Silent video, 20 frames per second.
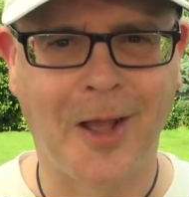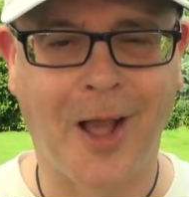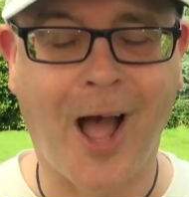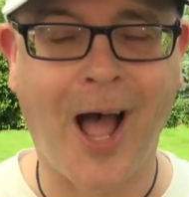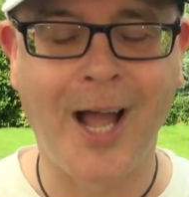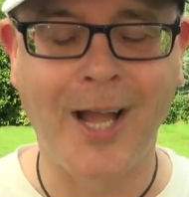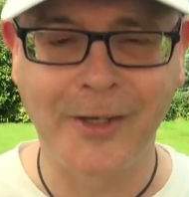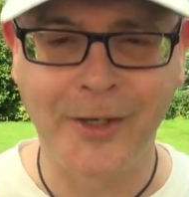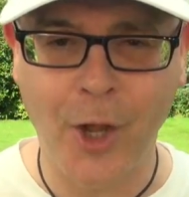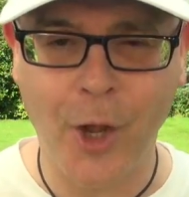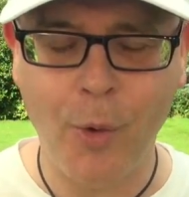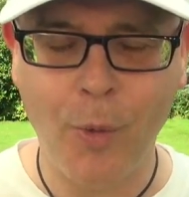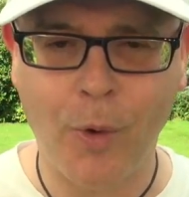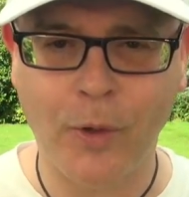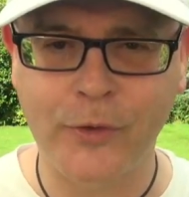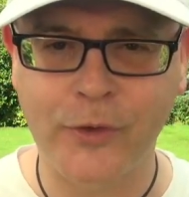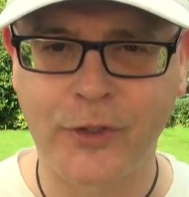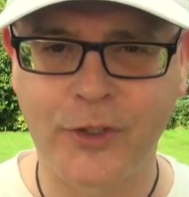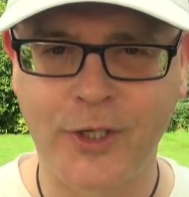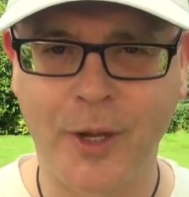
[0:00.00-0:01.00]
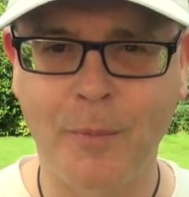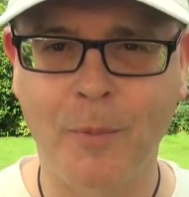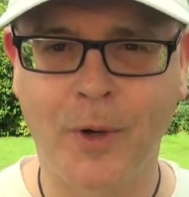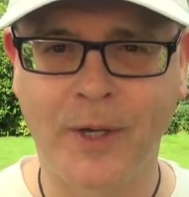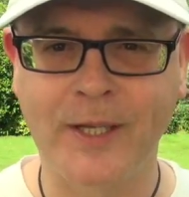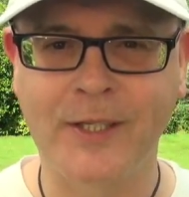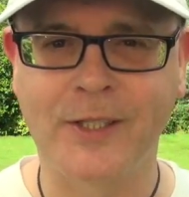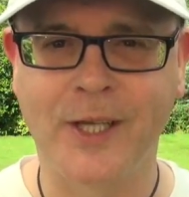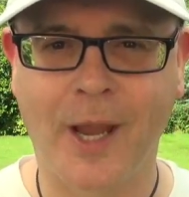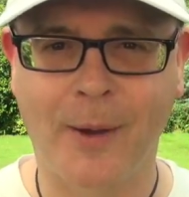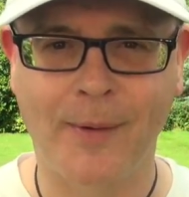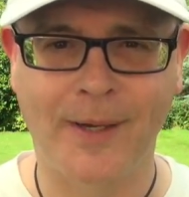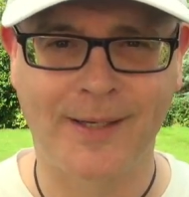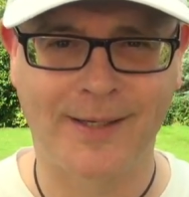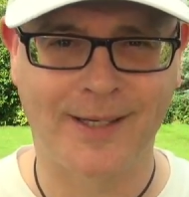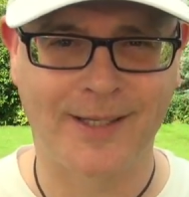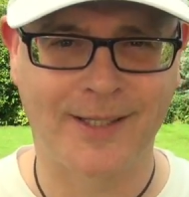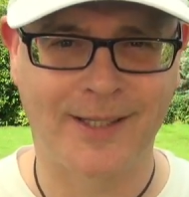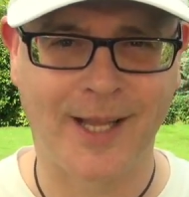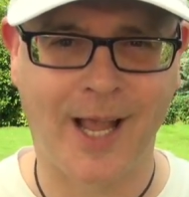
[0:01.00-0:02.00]
I know what someone is going
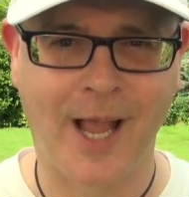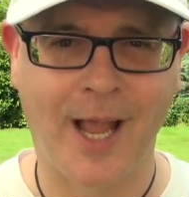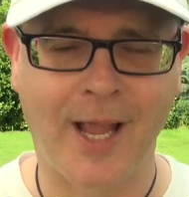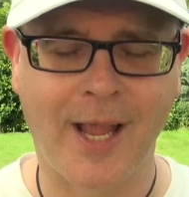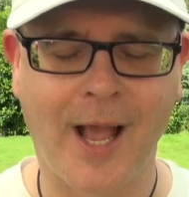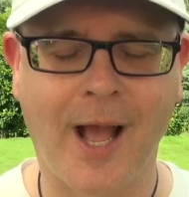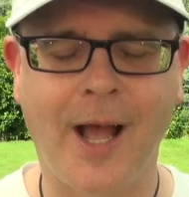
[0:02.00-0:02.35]
to say.